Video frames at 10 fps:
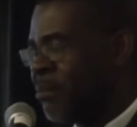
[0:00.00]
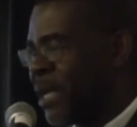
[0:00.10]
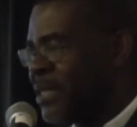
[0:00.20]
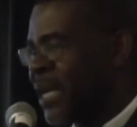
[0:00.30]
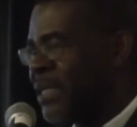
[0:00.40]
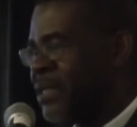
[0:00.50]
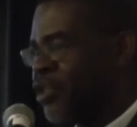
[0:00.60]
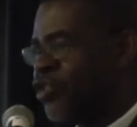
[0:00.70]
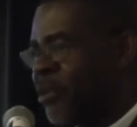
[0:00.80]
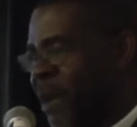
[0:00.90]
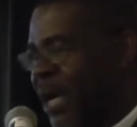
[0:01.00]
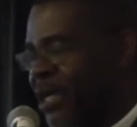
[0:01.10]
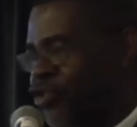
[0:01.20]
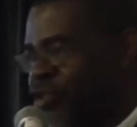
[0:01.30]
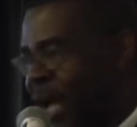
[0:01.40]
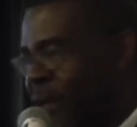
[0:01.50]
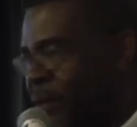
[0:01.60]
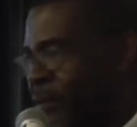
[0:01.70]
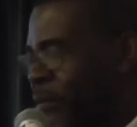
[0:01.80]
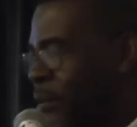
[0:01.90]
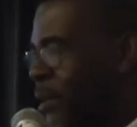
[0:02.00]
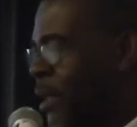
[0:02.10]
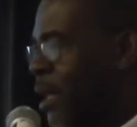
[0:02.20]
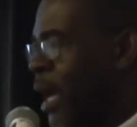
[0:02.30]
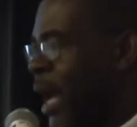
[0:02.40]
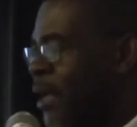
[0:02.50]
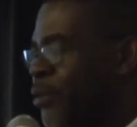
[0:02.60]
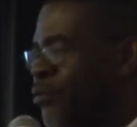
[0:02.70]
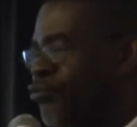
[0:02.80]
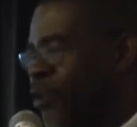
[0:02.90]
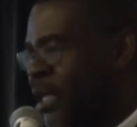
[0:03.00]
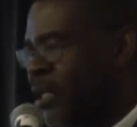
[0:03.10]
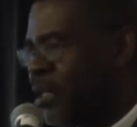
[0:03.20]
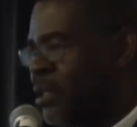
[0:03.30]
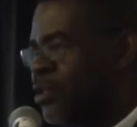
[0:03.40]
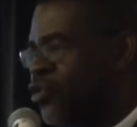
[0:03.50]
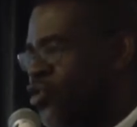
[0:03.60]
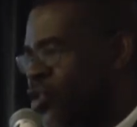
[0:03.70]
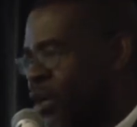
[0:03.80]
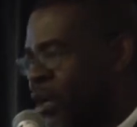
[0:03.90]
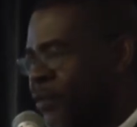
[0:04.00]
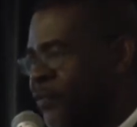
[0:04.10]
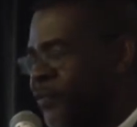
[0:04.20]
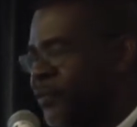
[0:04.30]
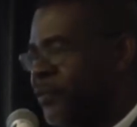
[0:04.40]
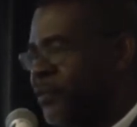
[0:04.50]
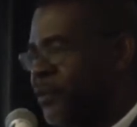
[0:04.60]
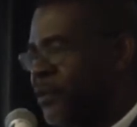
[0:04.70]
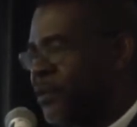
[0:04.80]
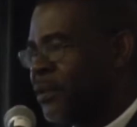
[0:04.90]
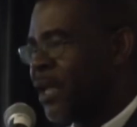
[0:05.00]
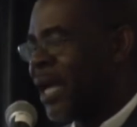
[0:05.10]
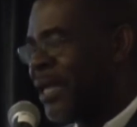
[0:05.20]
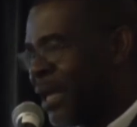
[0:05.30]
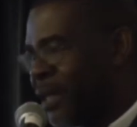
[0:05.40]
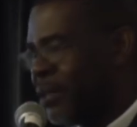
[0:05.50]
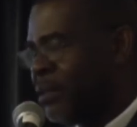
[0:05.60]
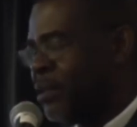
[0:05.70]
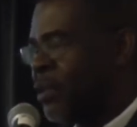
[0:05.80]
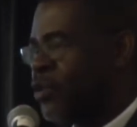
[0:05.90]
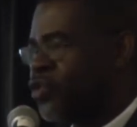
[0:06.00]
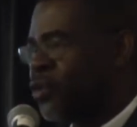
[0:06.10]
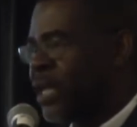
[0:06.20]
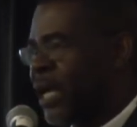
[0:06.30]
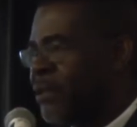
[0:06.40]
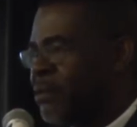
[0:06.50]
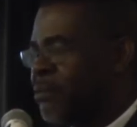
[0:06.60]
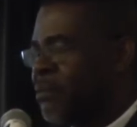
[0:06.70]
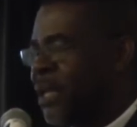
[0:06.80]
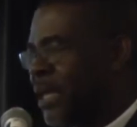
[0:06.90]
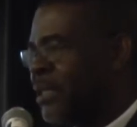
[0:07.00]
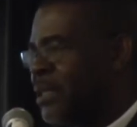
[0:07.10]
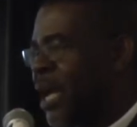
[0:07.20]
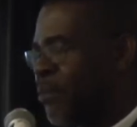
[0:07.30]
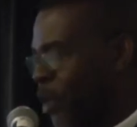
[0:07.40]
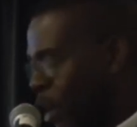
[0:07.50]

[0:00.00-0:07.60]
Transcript: the males are essentially back on track and ready to serve again, so that anytime